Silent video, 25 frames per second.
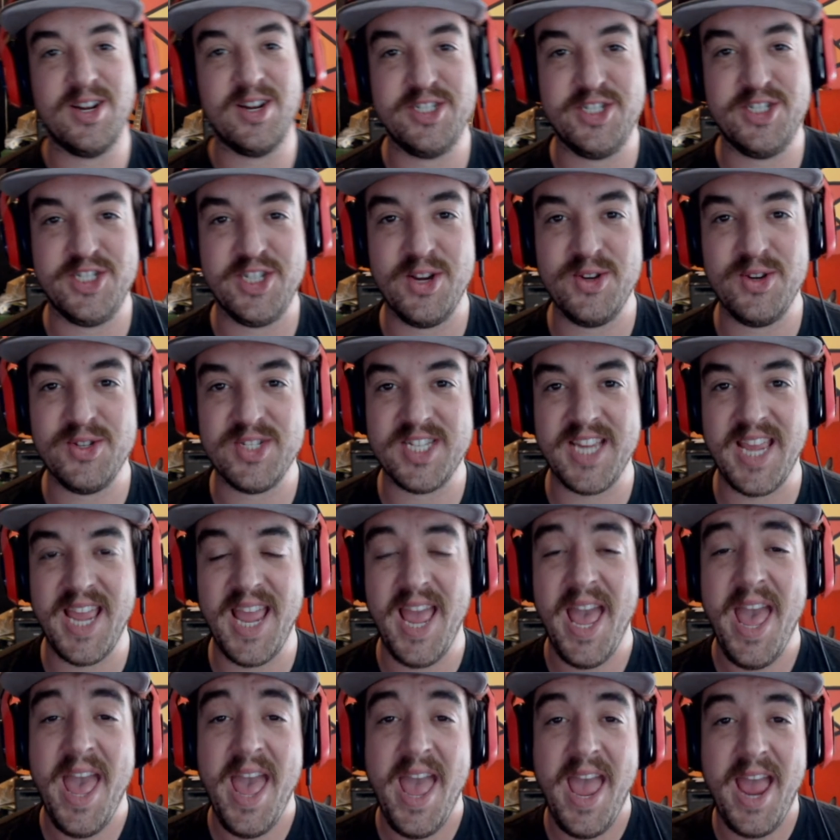
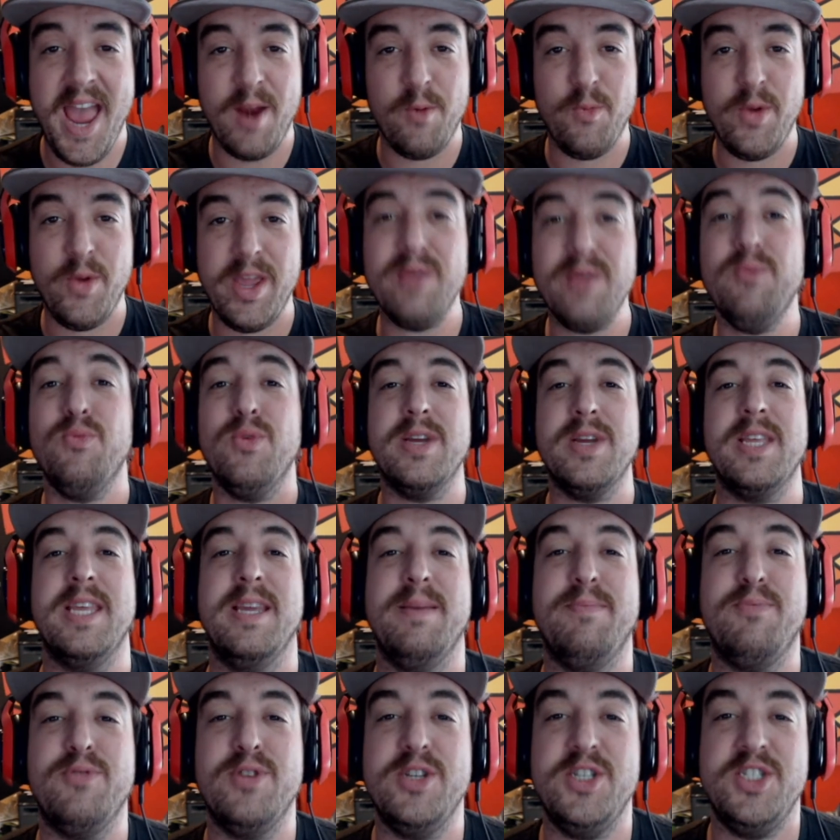Josie, and we really
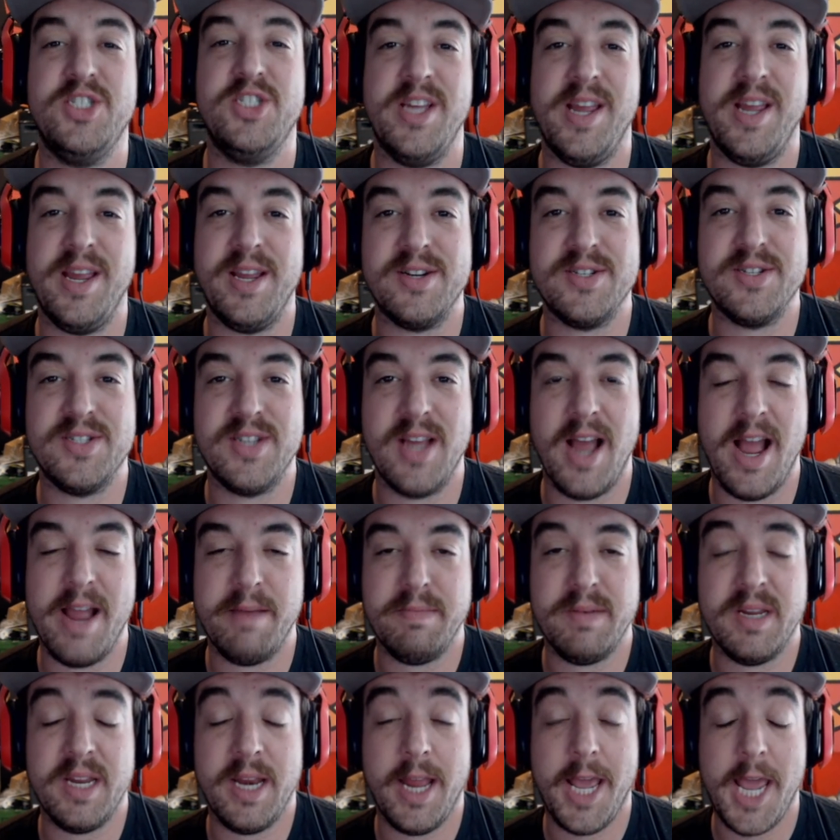appreciate your
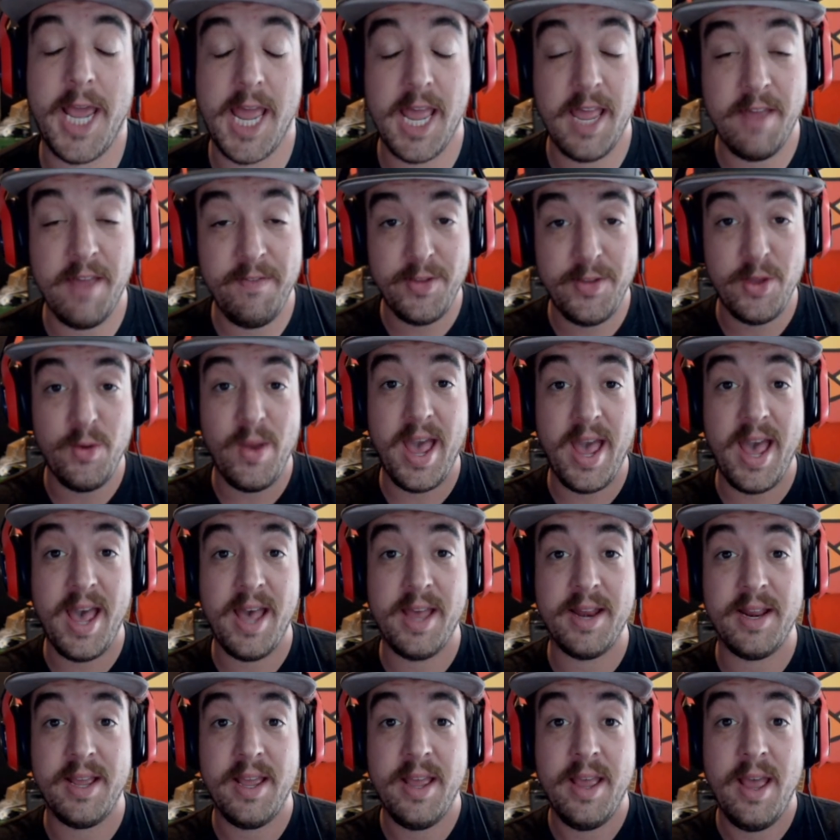time today. If you
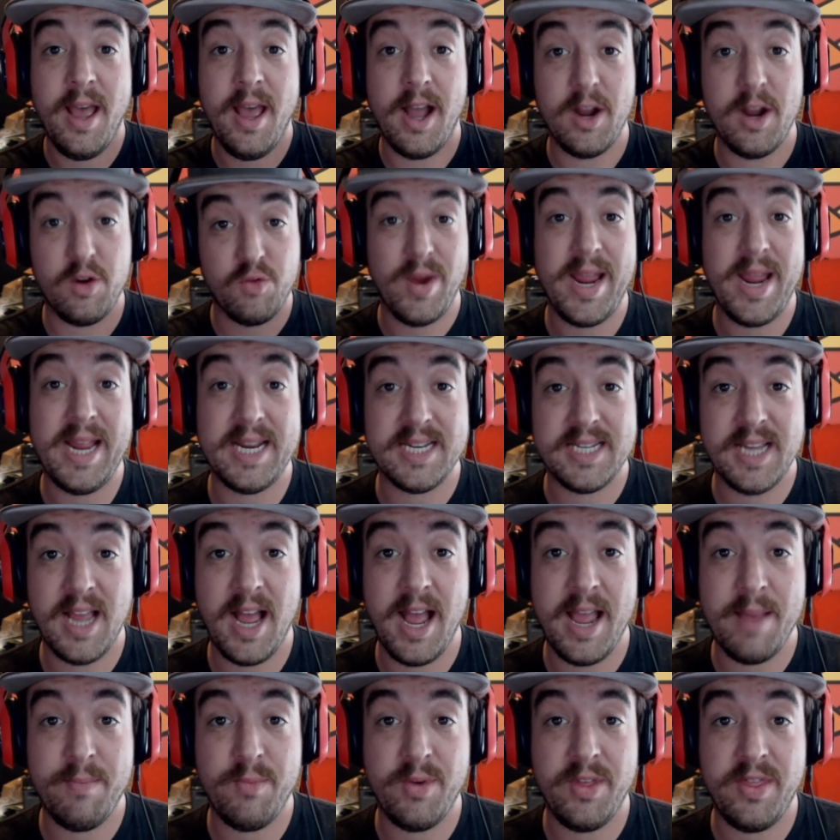had a great
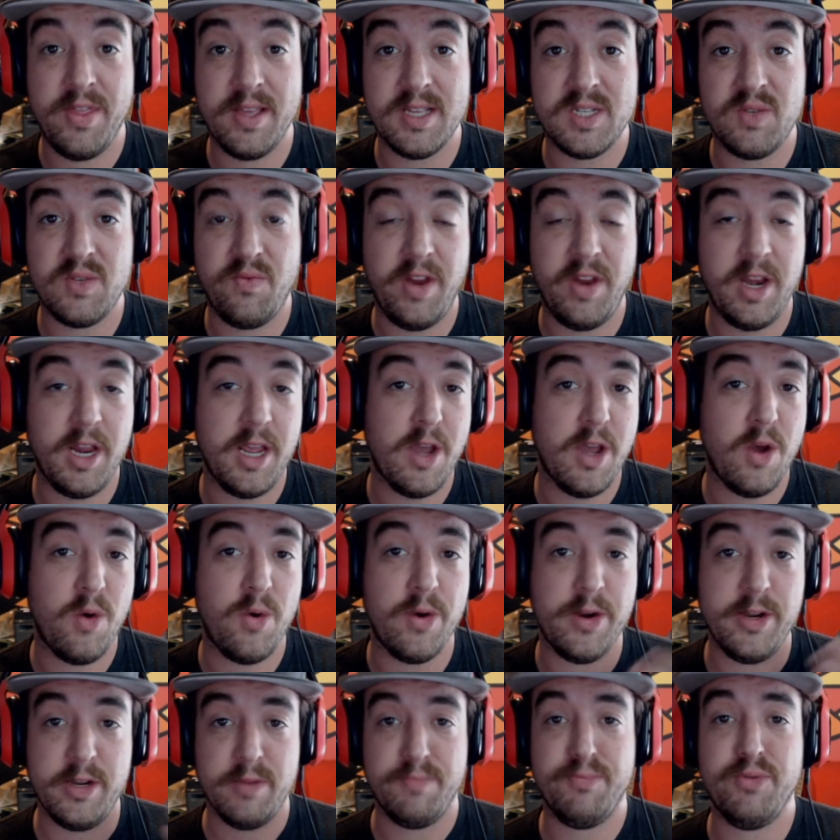time with this video
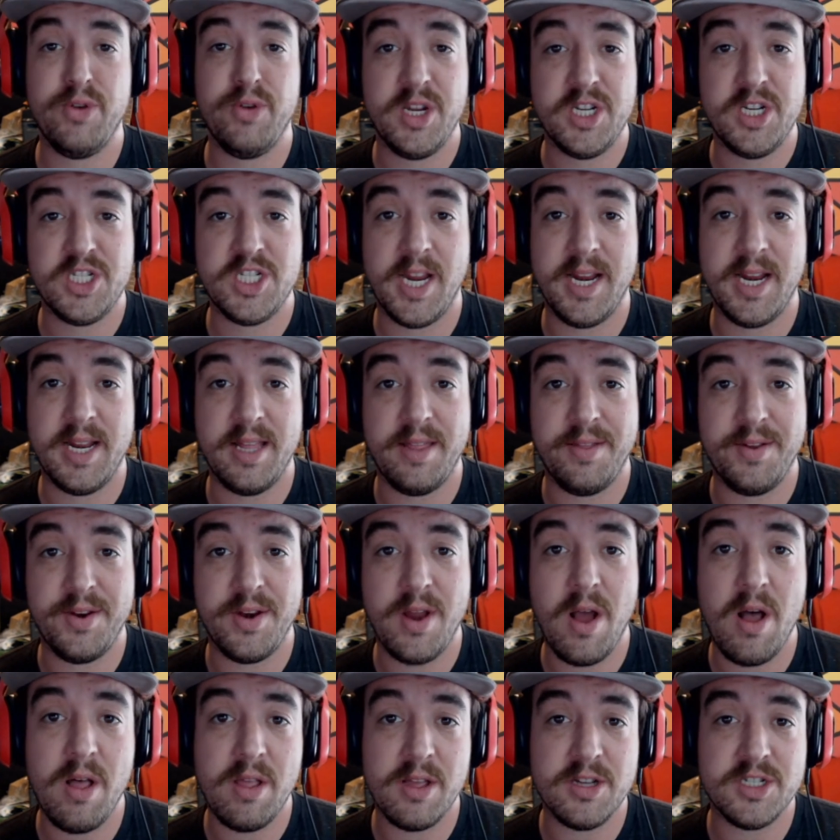or you appreciated the
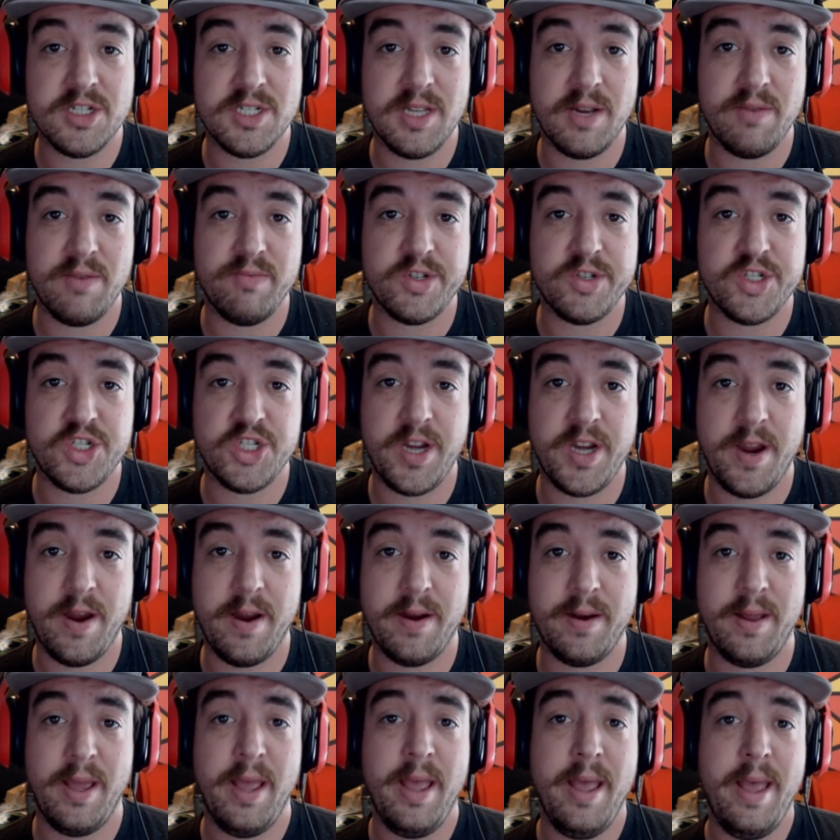knowledge that was
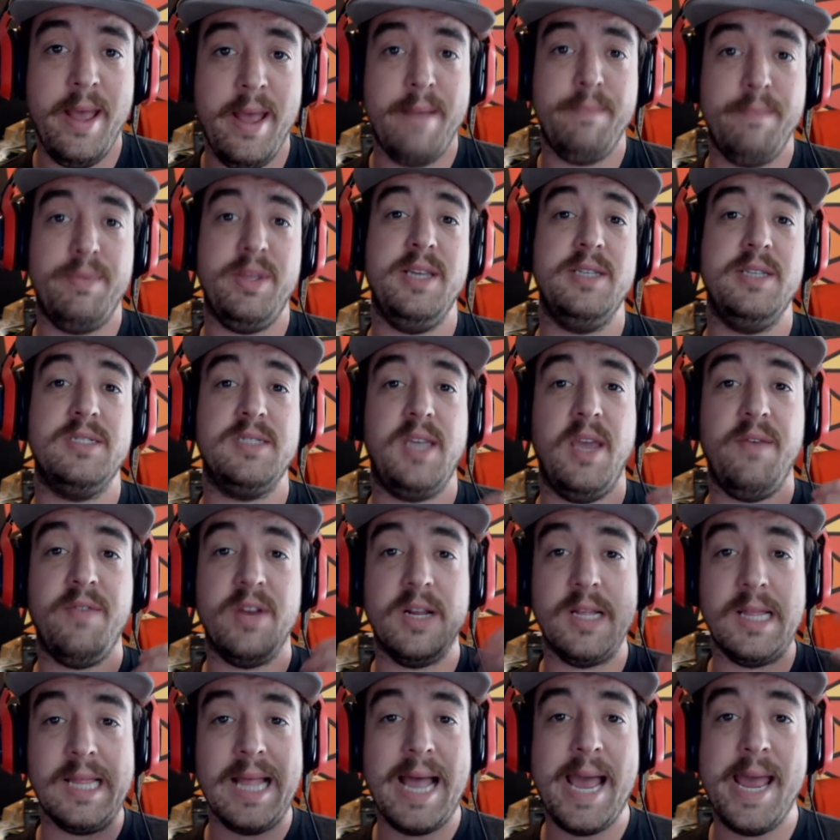shared, please give it
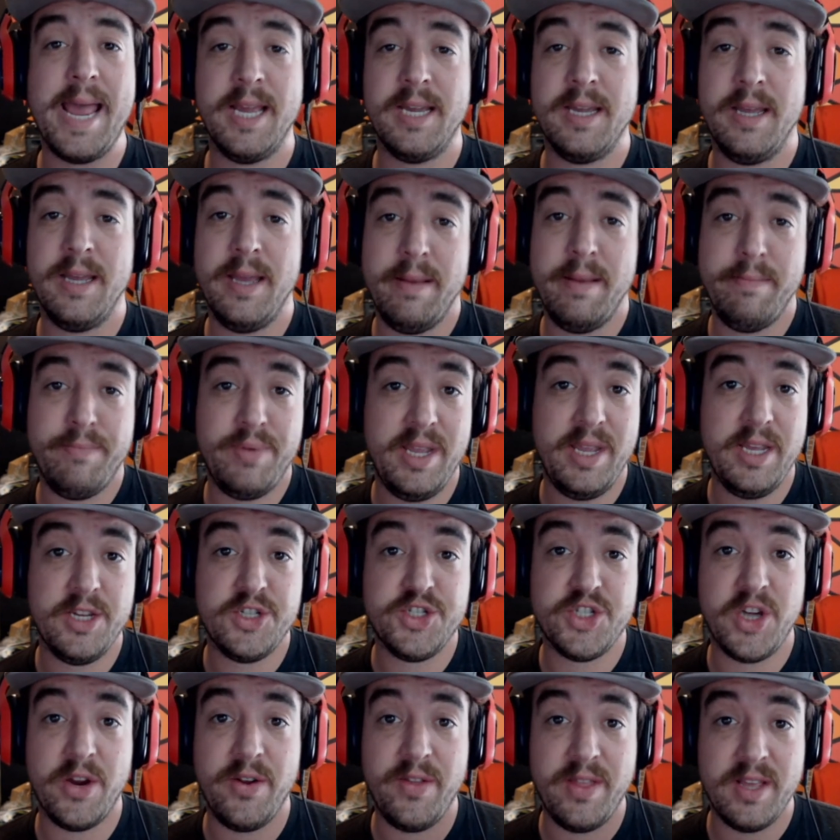a like. Please
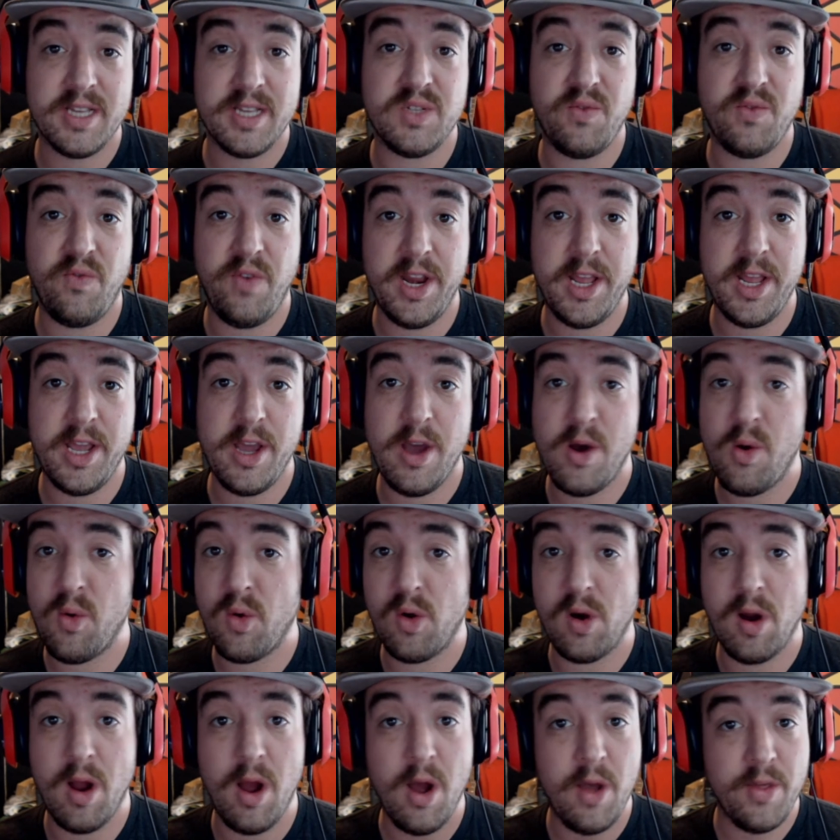share this video
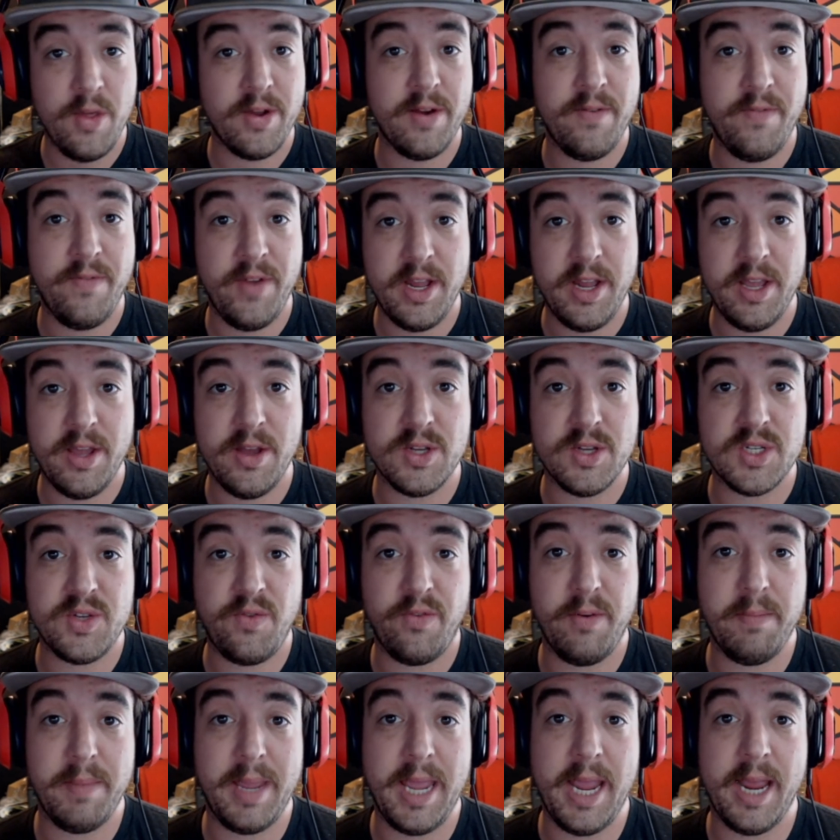or other videos
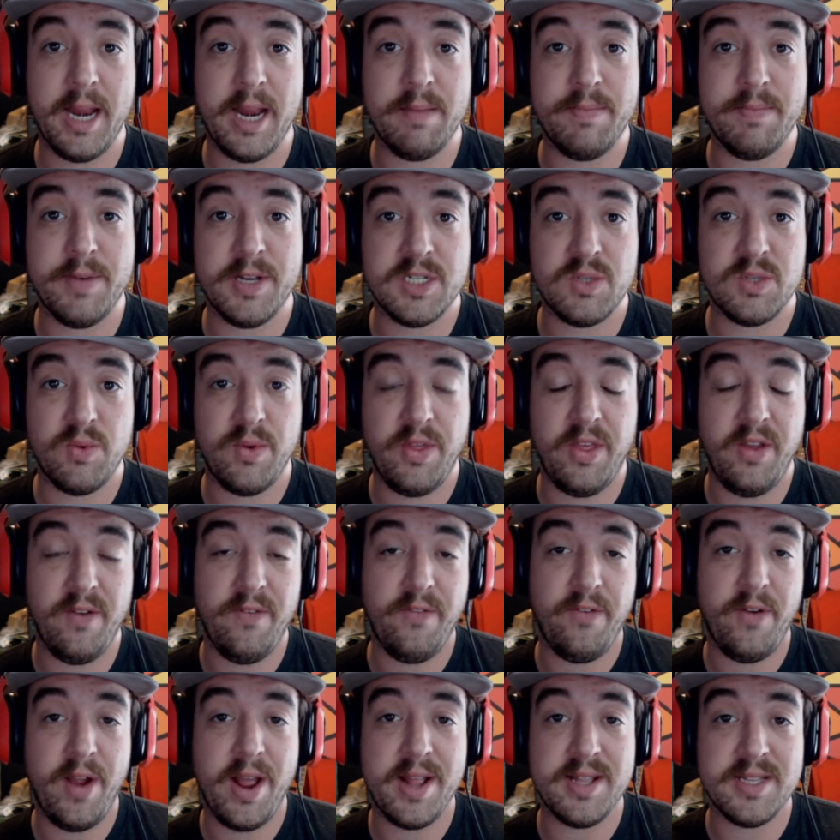from Cannabuzz with your
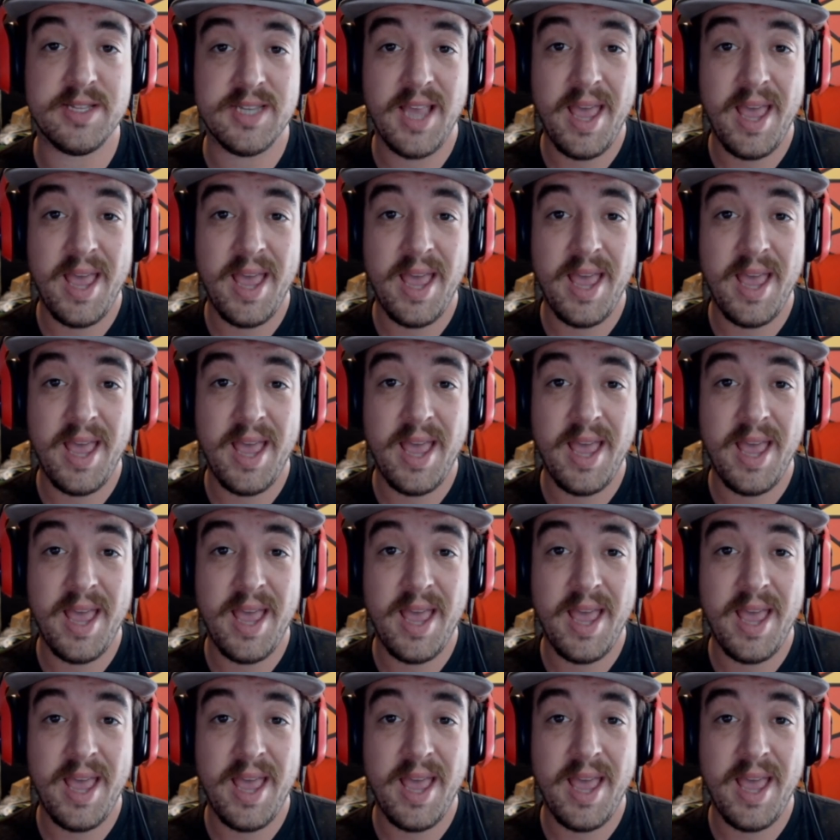friends,